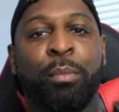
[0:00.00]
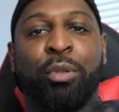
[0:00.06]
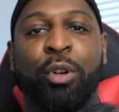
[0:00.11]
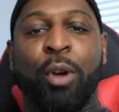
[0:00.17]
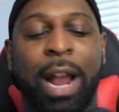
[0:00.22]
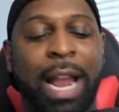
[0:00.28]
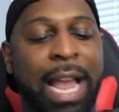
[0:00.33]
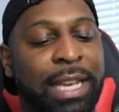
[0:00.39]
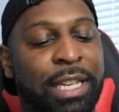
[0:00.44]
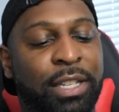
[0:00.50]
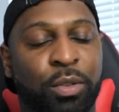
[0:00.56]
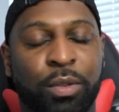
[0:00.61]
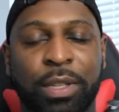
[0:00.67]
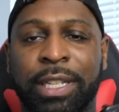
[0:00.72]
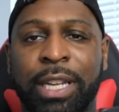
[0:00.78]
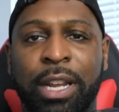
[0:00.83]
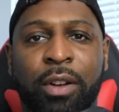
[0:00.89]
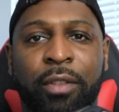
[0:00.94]
Pro. I got this
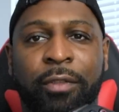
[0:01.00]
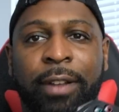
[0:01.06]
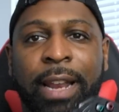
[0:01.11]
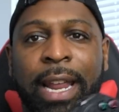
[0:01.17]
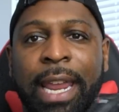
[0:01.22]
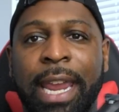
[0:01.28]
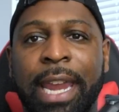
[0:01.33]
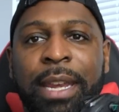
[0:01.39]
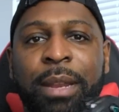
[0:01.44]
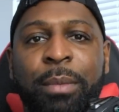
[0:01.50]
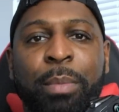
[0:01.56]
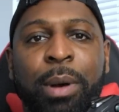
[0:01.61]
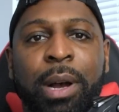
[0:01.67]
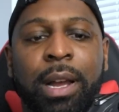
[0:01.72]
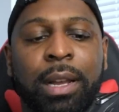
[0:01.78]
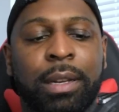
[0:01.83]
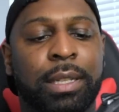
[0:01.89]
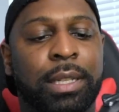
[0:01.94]
on sale for like 80
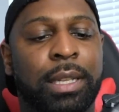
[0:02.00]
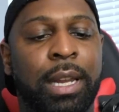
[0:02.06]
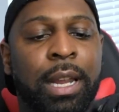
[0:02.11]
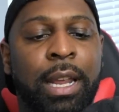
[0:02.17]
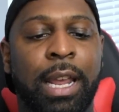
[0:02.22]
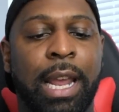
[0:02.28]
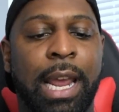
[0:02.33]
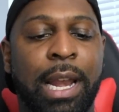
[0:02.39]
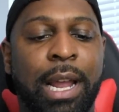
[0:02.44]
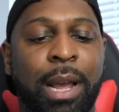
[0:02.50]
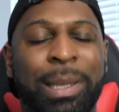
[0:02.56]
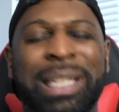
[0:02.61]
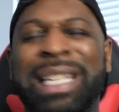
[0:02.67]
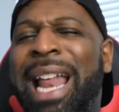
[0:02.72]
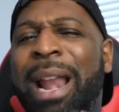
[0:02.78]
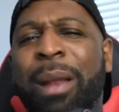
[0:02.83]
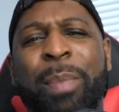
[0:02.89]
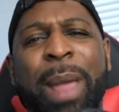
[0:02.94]
bucks. And
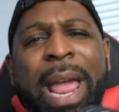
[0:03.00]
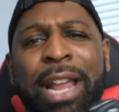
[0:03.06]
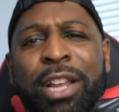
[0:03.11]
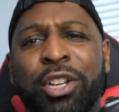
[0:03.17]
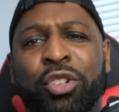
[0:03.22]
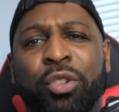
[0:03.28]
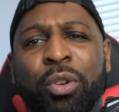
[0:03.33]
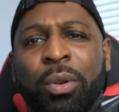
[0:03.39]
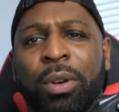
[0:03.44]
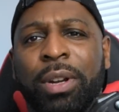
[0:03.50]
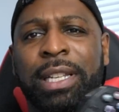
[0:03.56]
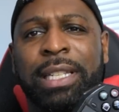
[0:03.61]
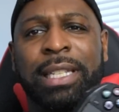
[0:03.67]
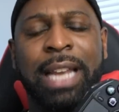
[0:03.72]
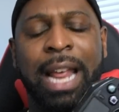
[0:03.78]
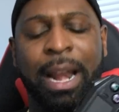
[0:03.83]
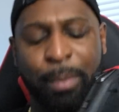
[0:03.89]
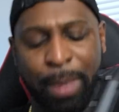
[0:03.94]
it's not a bad controller.
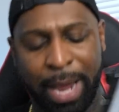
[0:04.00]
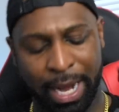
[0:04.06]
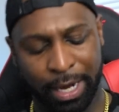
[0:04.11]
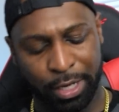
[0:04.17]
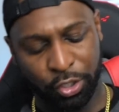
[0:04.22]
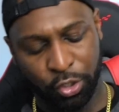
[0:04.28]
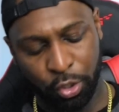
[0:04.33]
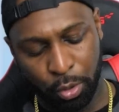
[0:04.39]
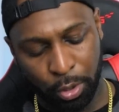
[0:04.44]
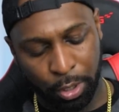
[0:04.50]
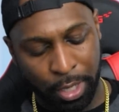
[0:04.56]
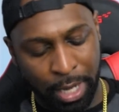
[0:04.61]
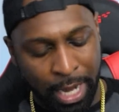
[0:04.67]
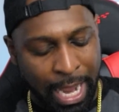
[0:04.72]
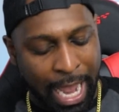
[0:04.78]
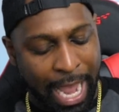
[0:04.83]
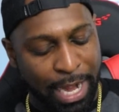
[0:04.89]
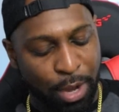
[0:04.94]
This is not a bad controller.
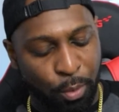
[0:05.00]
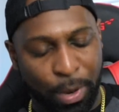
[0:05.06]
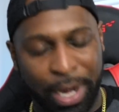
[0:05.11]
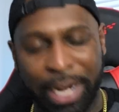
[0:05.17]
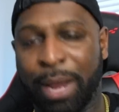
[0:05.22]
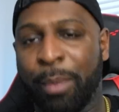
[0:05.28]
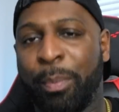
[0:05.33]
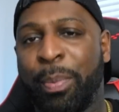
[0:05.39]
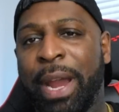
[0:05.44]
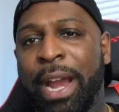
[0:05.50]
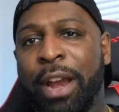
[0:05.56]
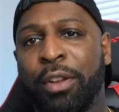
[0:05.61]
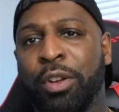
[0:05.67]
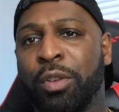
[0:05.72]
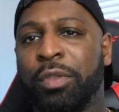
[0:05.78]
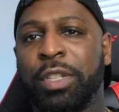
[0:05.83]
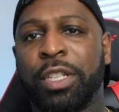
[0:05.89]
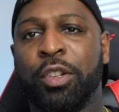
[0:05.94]
I didn't want to compare
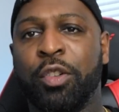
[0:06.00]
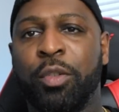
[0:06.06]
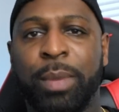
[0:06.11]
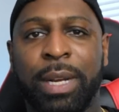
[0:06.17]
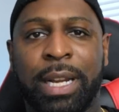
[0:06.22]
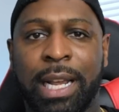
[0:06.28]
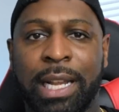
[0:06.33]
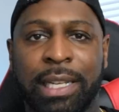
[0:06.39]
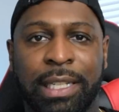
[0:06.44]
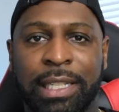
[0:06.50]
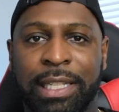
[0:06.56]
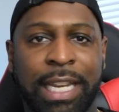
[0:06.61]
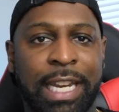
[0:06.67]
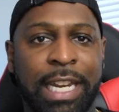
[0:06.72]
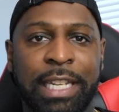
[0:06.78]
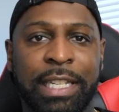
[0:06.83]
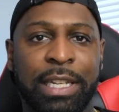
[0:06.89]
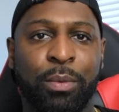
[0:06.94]
those two because it's the
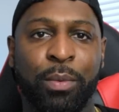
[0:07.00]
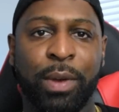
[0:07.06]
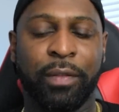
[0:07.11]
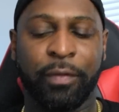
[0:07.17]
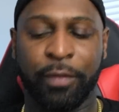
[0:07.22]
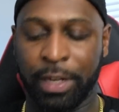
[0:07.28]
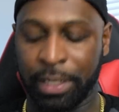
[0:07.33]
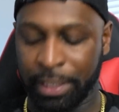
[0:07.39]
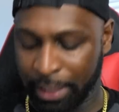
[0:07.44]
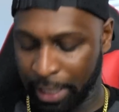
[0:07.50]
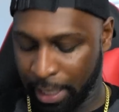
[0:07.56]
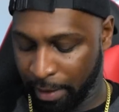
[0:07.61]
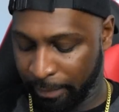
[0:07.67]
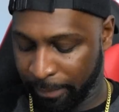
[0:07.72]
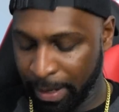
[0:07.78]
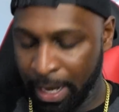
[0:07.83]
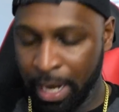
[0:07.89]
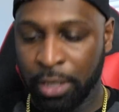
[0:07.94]
easy win for the
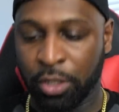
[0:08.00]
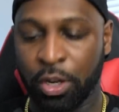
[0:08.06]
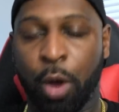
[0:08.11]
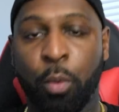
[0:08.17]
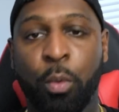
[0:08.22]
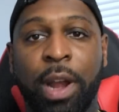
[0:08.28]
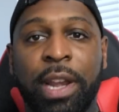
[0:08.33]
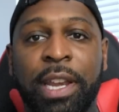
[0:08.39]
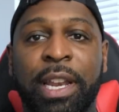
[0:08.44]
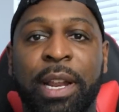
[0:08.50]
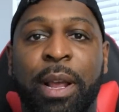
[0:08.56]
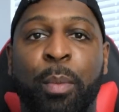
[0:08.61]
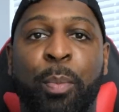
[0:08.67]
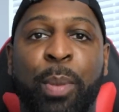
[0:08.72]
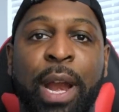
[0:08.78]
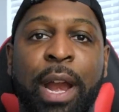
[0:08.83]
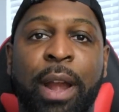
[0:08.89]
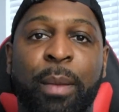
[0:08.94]
Scuf. So I wanted to
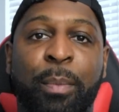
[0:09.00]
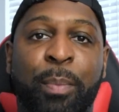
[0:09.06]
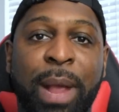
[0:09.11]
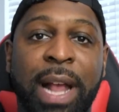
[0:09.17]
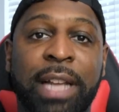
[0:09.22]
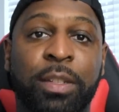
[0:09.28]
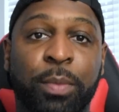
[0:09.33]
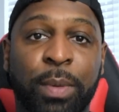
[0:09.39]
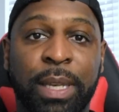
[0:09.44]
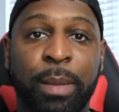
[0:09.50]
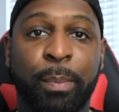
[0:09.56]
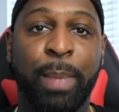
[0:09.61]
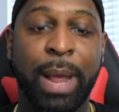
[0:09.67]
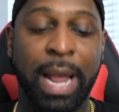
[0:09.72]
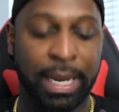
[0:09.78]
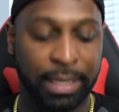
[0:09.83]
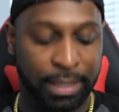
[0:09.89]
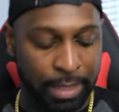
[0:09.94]
compare the best with the
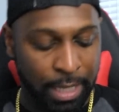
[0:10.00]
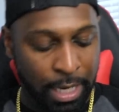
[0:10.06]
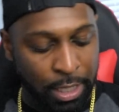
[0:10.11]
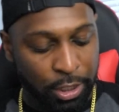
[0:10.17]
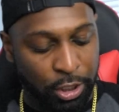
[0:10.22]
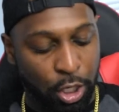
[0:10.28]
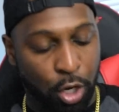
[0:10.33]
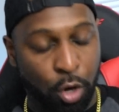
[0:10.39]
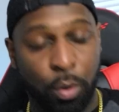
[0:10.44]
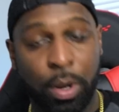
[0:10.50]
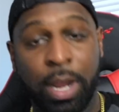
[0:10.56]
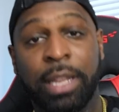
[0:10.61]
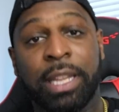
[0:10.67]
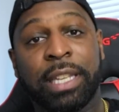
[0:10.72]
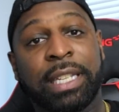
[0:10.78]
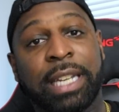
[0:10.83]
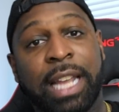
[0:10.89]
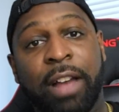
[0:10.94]
best. So
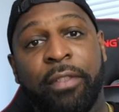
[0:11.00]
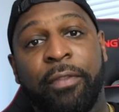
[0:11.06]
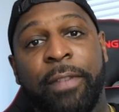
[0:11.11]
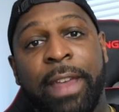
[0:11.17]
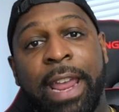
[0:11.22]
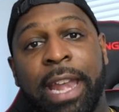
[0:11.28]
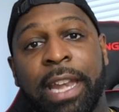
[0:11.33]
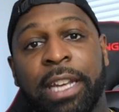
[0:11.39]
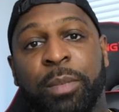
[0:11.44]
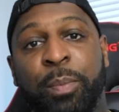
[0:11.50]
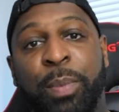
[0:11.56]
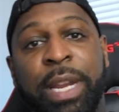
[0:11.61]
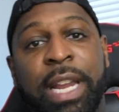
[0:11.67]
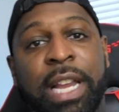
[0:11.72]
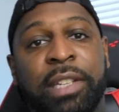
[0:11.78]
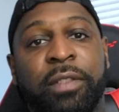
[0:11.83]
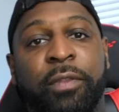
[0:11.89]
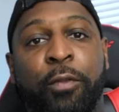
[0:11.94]
the Scuf Vantage,
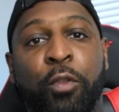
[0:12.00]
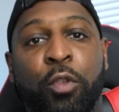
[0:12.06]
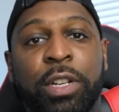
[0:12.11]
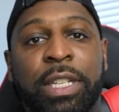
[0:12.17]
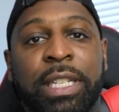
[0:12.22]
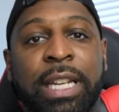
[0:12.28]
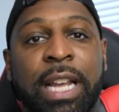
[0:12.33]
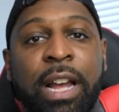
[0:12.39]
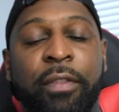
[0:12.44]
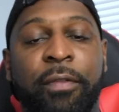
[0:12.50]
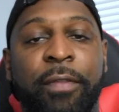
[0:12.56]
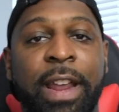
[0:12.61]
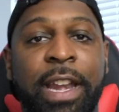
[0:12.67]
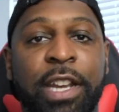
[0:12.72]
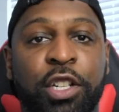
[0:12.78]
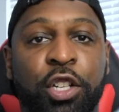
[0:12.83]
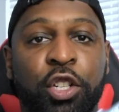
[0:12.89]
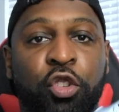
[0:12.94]
PS4 Scuf
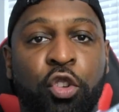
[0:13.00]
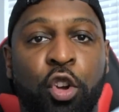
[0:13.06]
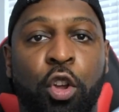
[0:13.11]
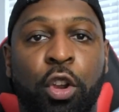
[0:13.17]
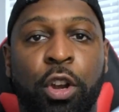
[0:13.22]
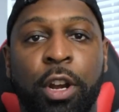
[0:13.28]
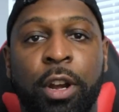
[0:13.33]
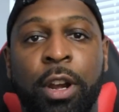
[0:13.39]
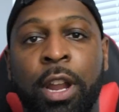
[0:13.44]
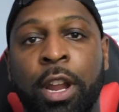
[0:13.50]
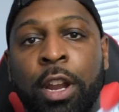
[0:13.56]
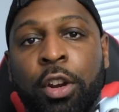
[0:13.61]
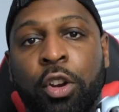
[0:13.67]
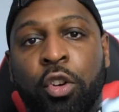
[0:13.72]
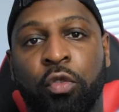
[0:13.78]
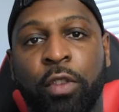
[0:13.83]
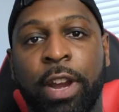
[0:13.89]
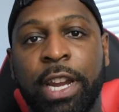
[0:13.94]
Vantage controller,
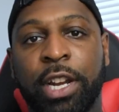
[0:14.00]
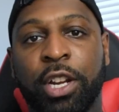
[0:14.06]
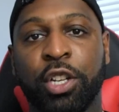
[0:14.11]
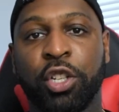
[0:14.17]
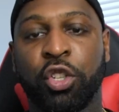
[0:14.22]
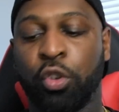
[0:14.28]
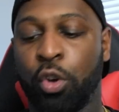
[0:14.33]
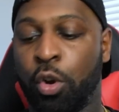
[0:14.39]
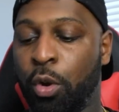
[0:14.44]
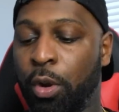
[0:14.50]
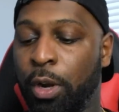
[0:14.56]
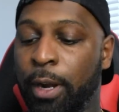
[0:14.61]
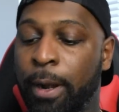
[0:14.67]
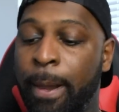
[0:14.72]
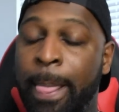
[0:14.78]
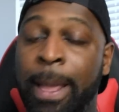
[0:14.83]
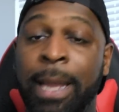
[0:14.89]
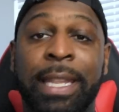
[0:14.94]
great
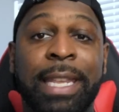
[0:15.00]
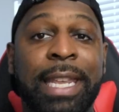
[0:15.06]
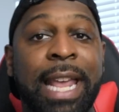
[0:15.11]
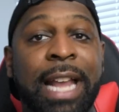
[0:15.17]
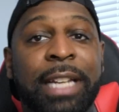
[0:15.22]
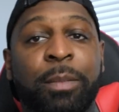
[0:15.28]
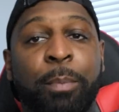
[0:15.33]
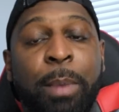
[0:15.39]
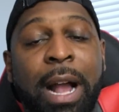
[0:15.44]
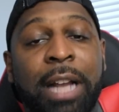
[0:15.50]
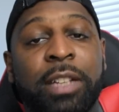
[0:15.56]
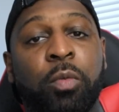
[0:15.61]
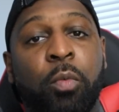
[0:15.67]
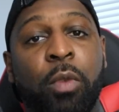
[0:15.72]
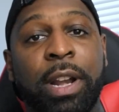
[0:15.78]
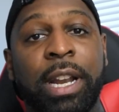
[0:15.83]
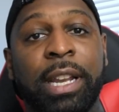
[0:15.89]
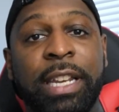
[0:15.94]
controller. The
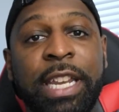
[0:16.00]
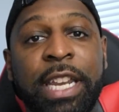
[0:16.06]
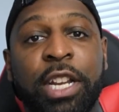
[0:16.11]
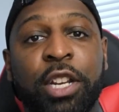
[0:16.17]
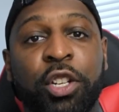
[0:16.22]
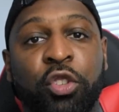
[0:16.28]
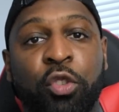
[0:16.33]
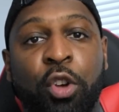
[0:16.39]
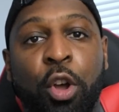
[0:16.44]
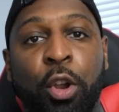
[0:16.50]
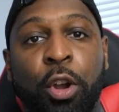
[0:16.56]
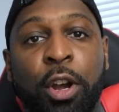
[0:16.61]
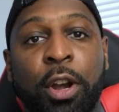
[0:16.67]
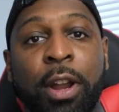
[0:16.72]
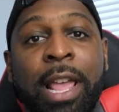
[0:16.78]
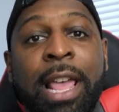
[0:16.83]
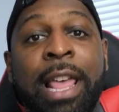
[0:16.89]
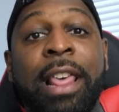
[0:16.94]
Xbox One Elite
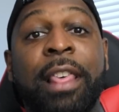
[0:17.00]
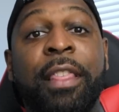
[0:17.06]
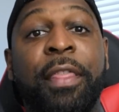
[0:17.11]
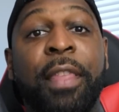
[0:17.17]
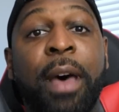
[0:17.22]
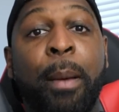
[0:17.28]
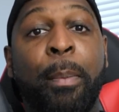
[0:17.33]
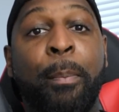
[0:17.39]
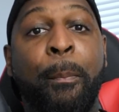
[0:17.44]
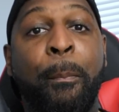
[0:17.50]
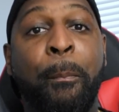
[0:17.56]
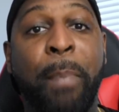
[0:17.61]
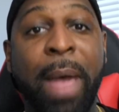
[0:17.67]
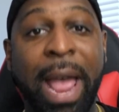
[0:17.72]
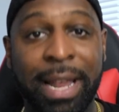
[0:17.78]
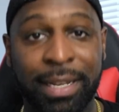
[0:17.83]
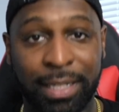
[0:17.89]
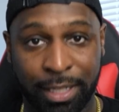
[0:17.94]
controller, the
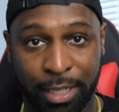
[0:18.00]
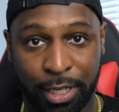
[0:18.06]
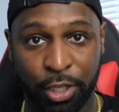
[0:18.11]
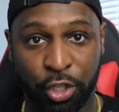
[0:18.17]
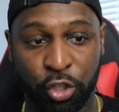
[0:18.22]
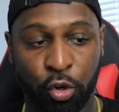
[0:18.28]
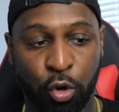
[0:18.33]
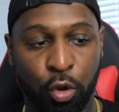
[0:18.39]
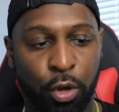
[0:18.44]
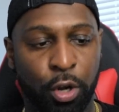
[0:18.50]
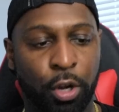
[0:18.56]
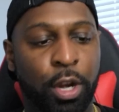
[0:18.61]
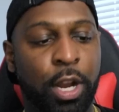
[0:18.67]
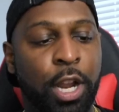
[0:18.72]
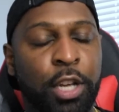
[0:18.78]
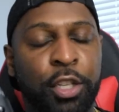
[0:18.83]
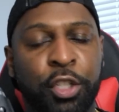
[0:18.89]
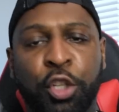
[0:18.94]
best controller.
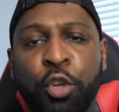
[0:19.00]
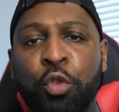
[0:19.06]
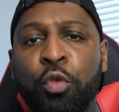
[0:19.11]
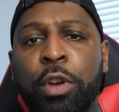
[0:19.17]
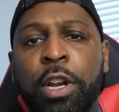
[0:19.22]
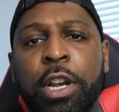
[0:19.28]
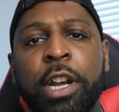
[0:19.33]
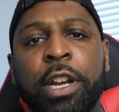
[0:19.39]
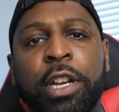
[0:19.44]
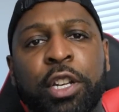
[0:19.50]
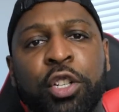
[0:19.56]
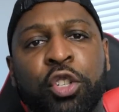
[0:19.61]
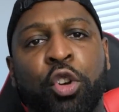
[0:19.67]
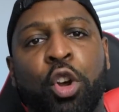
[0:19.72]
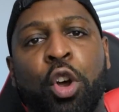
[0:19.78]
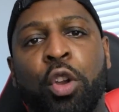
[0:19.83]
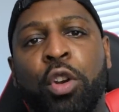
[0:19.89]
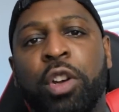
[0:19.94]
Two good
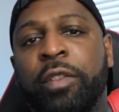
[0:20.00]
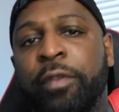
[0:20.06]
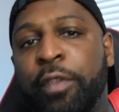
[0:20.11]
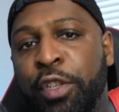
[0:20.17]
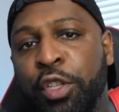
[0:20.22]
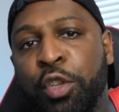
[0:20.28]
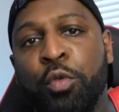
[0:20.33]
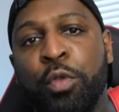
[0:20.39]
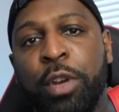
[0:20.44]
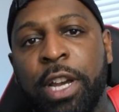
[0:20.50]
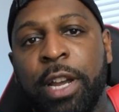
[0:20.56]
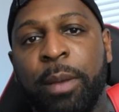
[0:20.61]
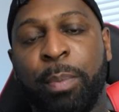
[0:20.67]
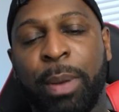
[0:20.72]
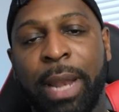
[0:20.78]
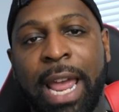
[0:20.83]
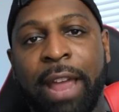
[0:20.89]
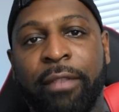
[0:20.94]
controllers for two
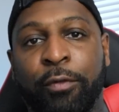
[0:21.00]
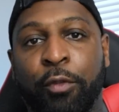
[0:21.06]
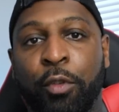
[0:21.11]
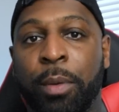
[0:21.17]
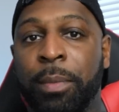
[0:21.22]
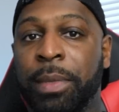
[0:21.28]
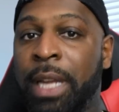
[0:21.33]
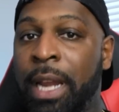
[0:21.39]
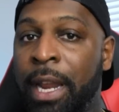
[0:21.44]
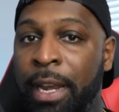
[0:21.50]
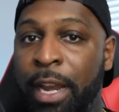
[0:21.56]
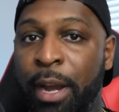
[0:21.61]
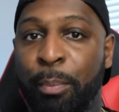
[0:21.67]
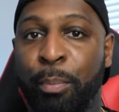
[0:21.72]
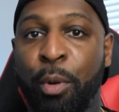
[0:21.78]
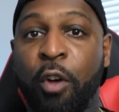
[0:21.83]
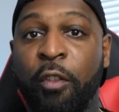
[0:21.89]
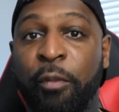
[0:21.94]
good platforms.
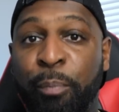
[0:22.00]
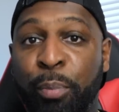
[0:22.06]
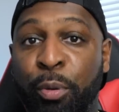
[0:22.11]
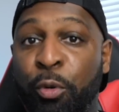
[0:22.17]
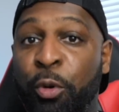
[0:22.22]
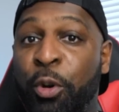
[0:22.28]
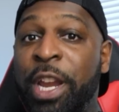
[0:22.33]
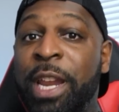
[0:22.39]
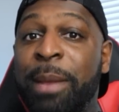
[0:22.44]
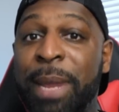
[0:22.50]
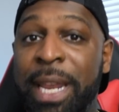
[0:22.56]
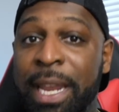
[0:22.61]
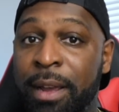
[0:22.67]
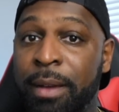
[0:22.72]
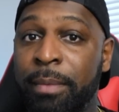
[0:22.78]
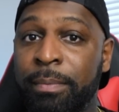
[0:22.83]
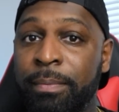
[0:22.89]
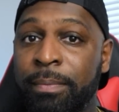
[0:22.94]
They're both
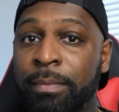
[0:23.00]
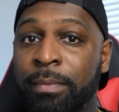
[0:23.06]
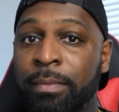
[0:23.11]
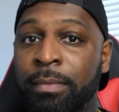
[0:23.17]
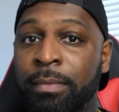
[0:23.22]
premium,